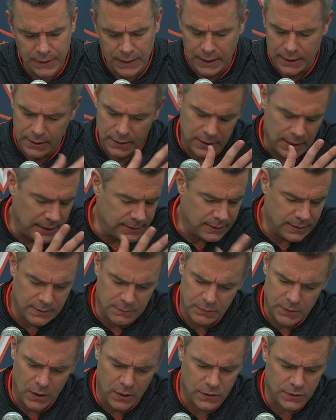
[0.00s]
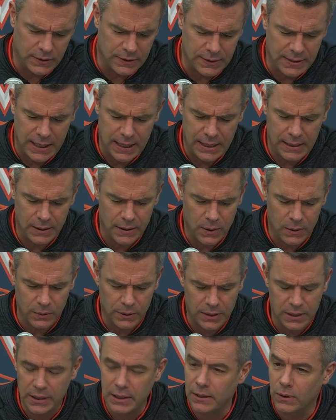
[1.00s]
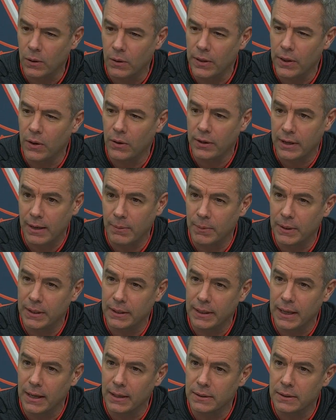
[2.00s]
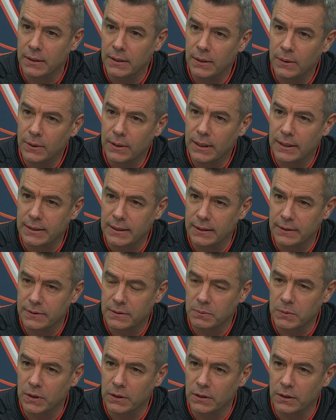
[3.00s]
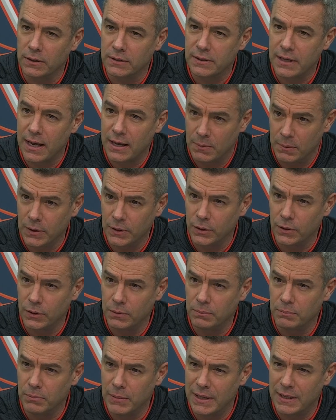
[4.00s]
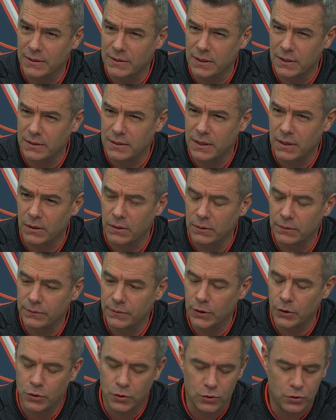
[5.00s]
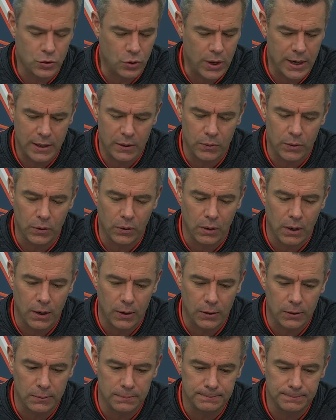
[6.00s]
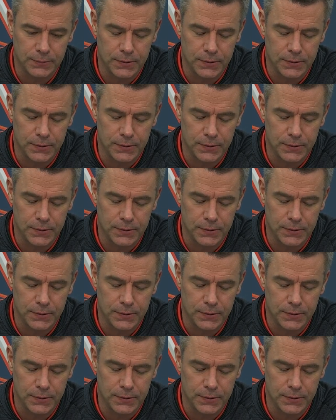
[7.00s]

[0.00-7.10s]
Uh, I said Carson, Taine, Kody, Igor. They all came in and got got to get some good looks at them and good minutes because they're they're training real hard.